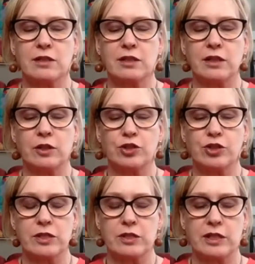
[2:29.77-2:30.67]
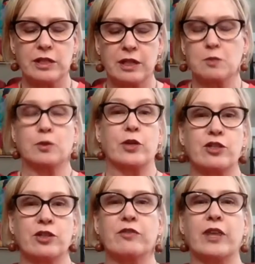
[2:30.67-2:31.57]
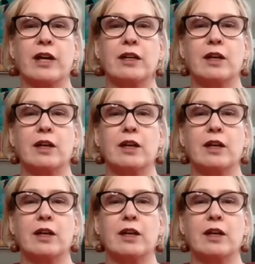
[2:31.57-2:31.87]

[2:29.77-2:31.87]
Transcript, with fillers: you know, just the exploration of that.